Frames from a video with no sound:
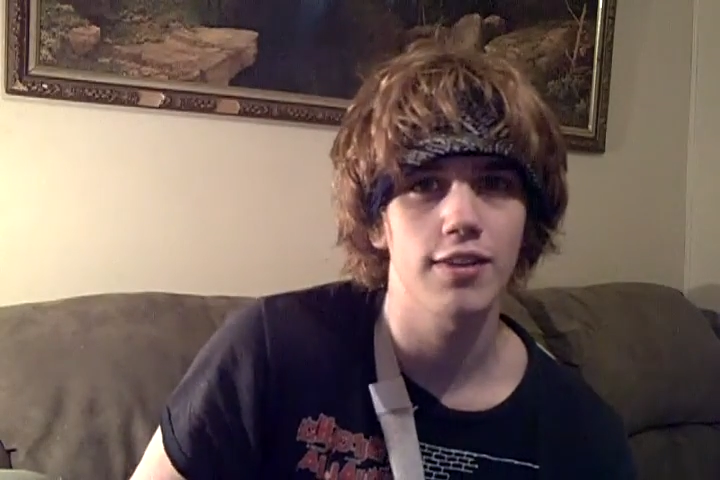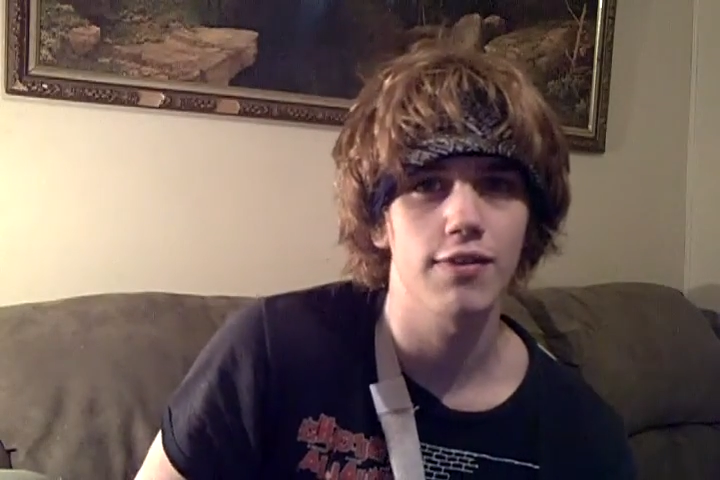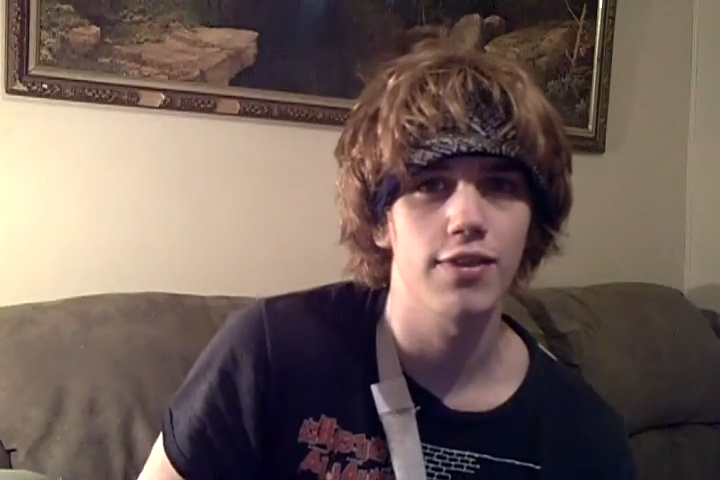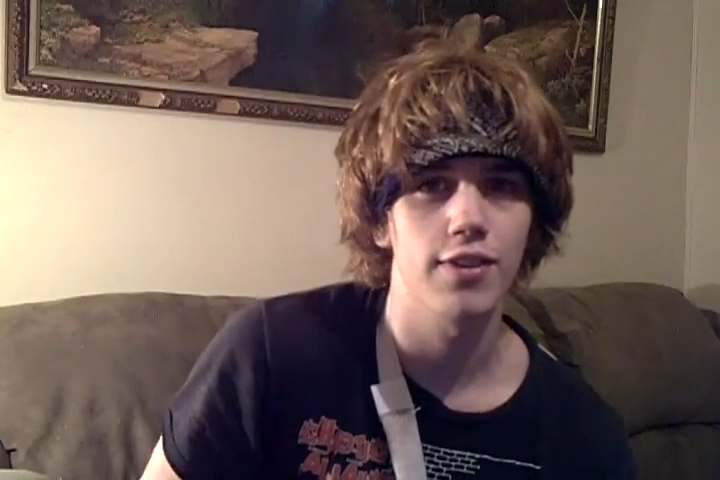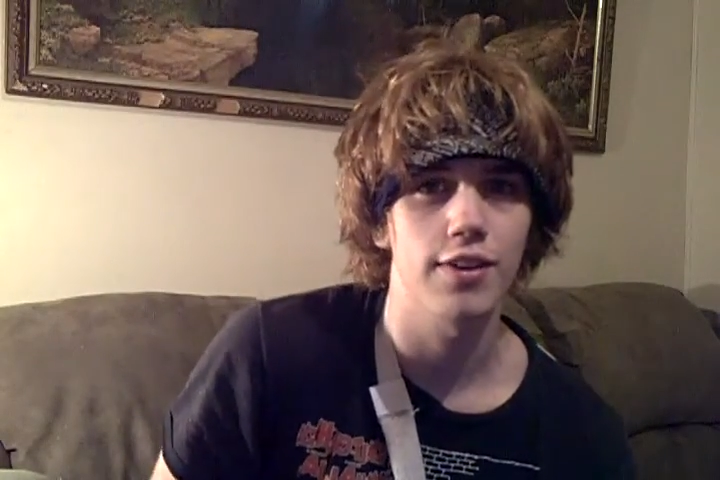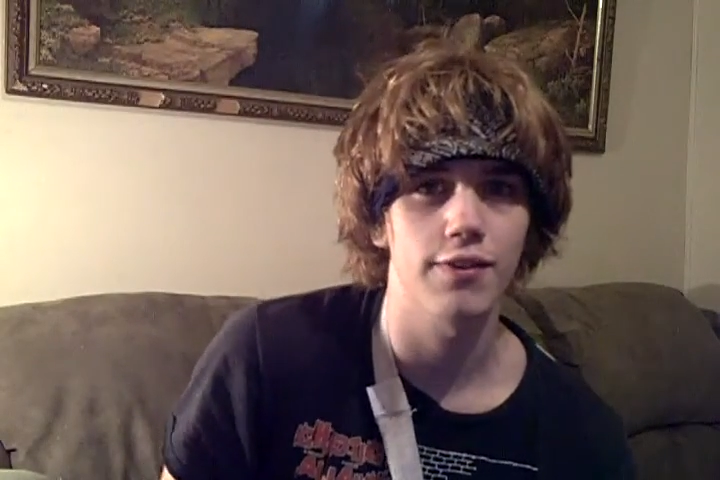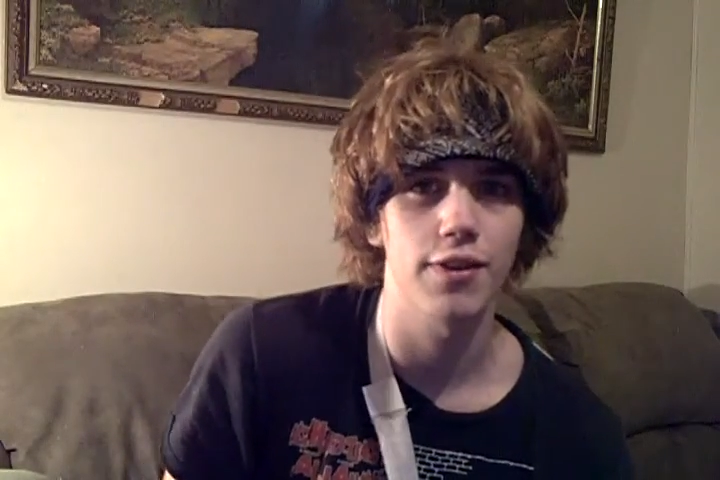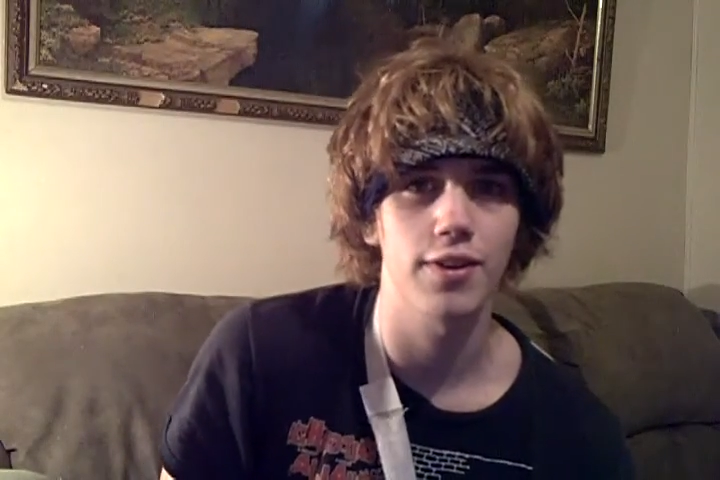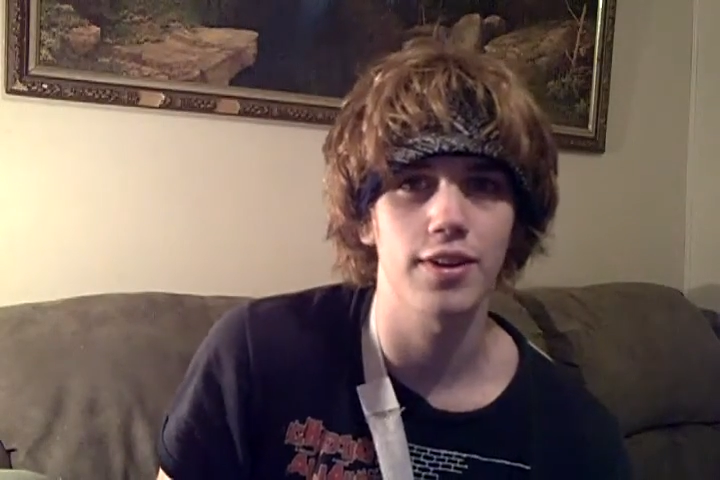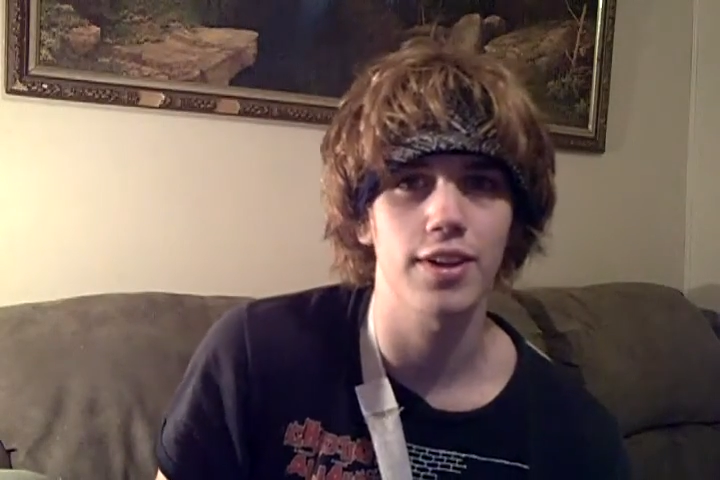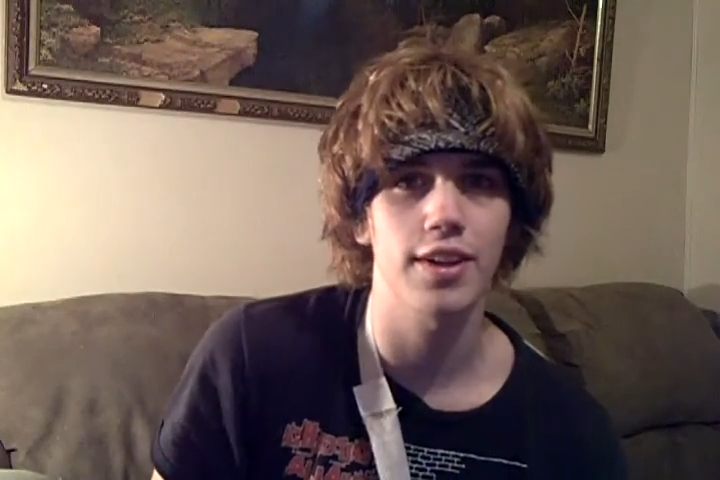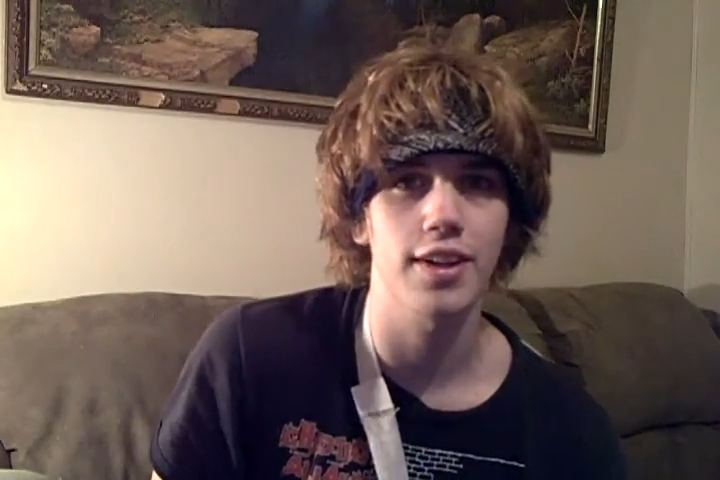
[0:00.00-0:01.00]
if it
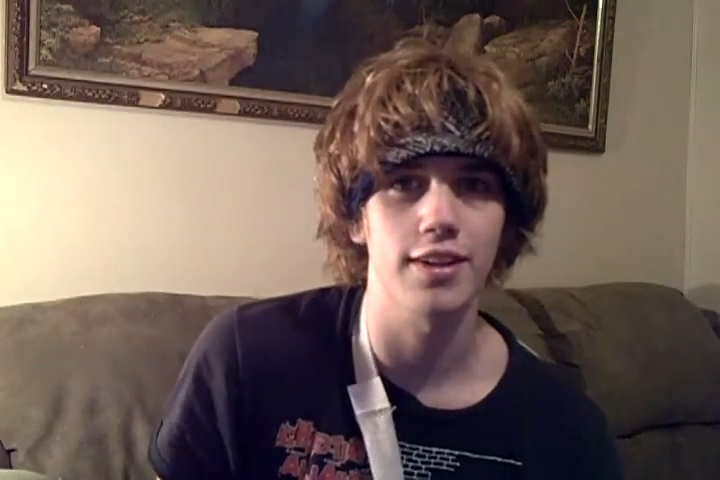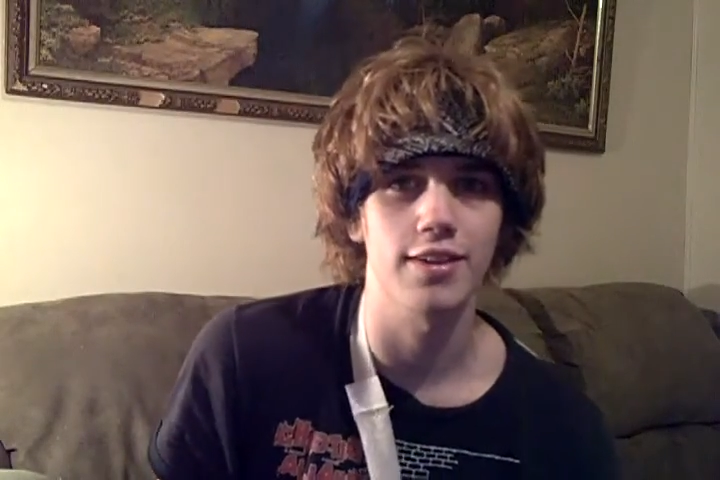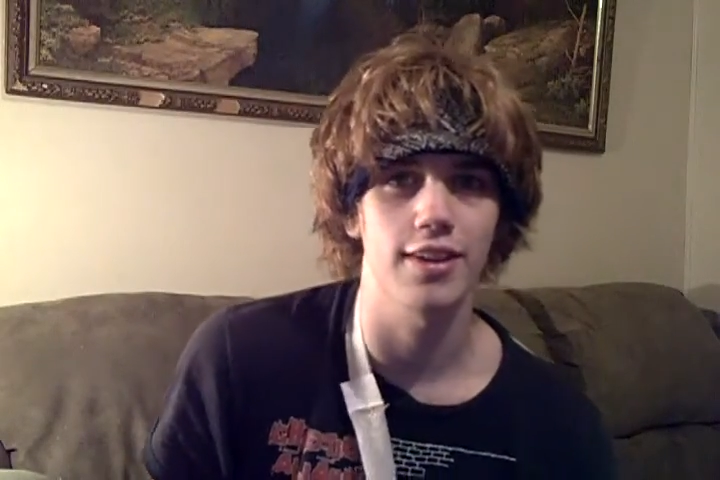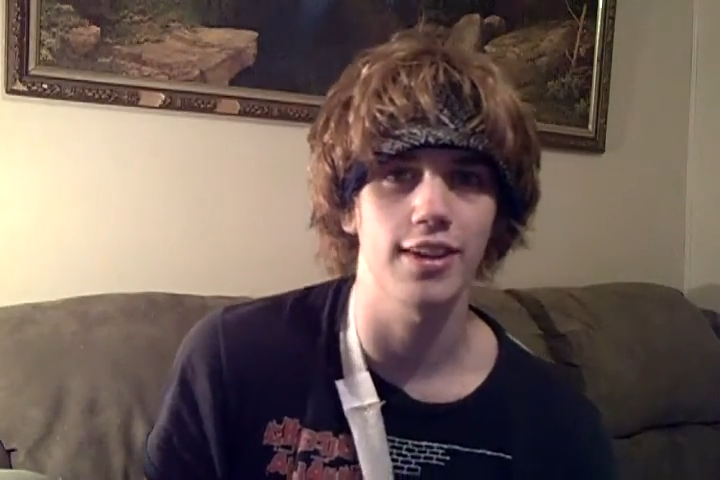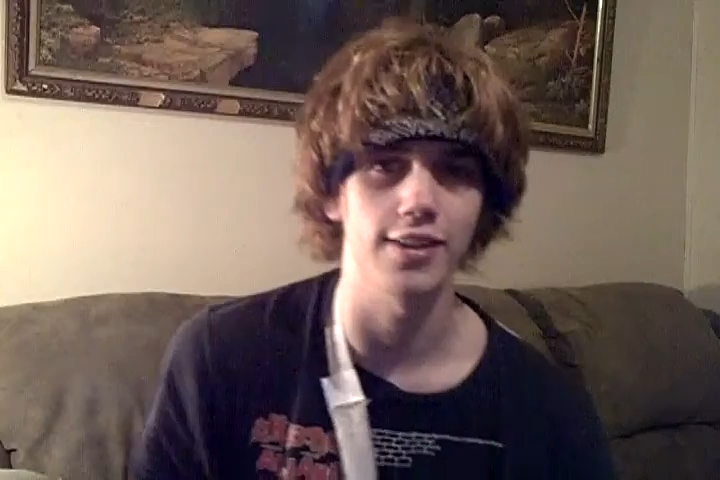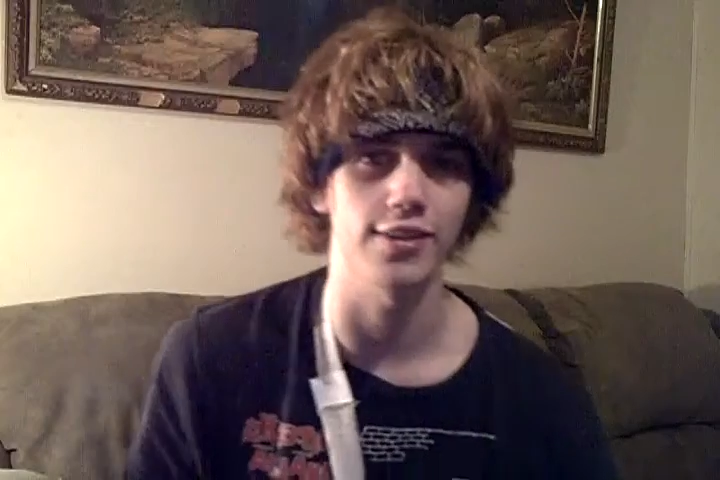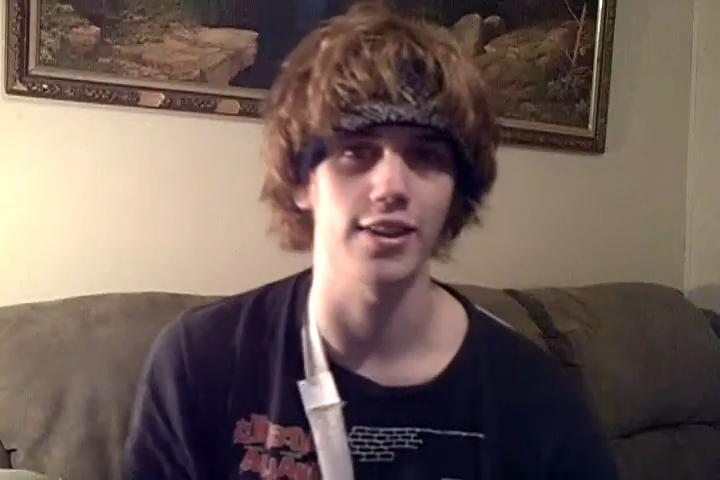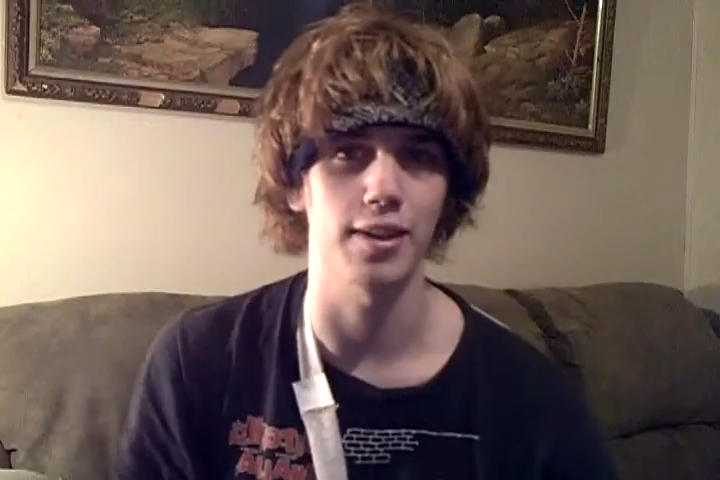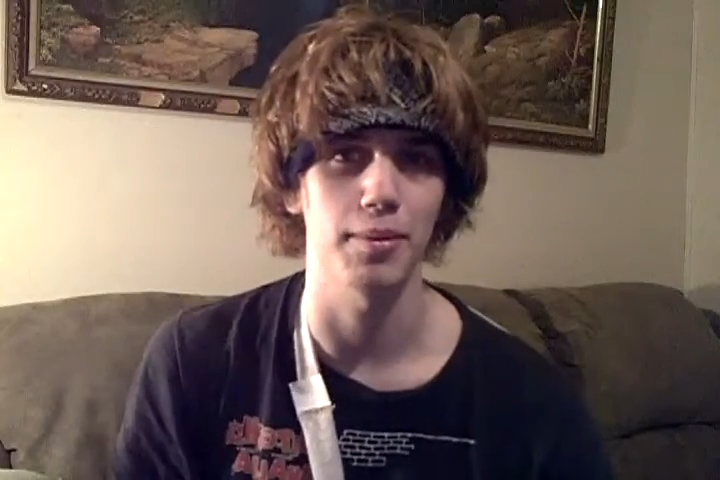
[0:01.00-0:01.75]
didn't exist,